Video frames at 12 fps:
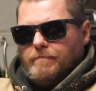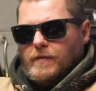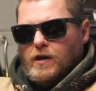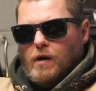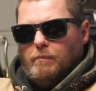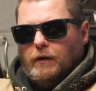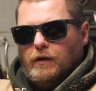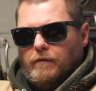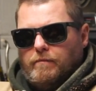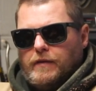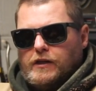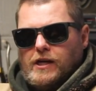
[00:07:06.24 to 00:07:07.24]

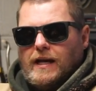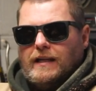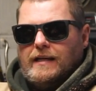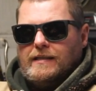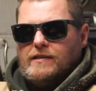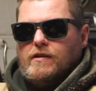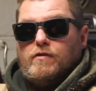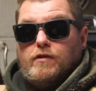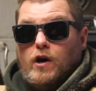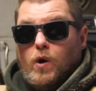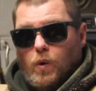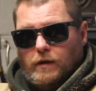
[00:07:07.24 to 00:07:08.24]
goblet, the chalice, the
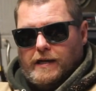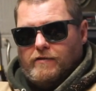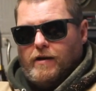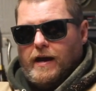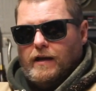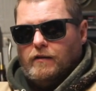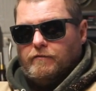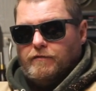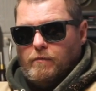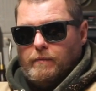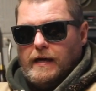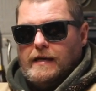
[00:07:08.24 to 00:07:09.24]
Holy Grail
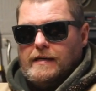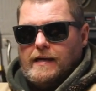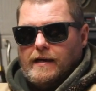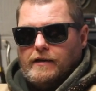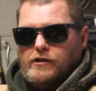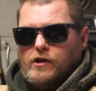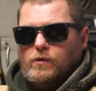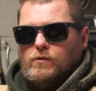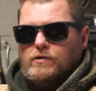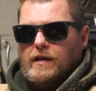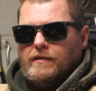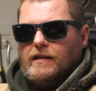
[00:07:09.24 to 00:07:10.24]
from Indiana
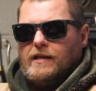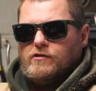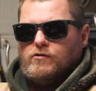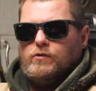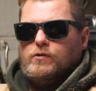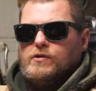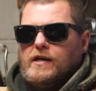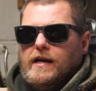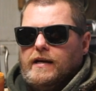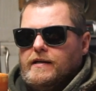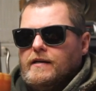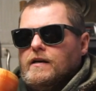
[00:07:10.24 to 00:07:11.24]
Jones and the Last
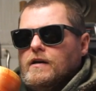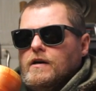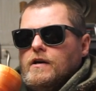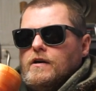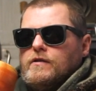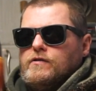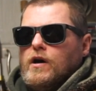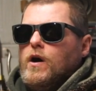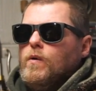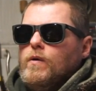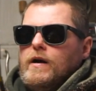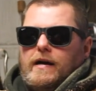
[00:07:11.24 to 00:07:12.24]
Crusade.
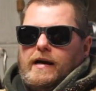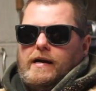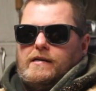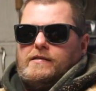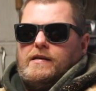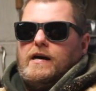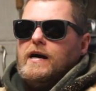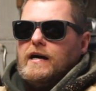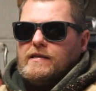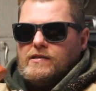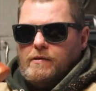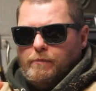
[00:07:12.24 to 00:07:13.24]
So it's a
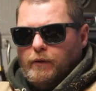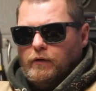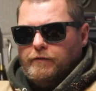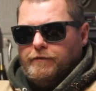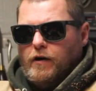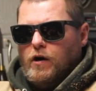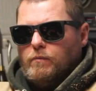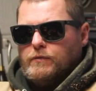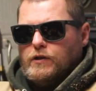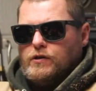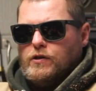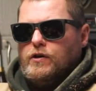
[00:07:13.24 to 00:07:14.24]
simple form
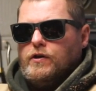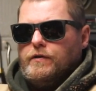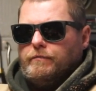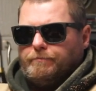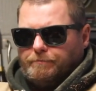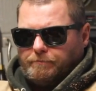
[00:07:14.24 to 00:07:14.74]
to turn,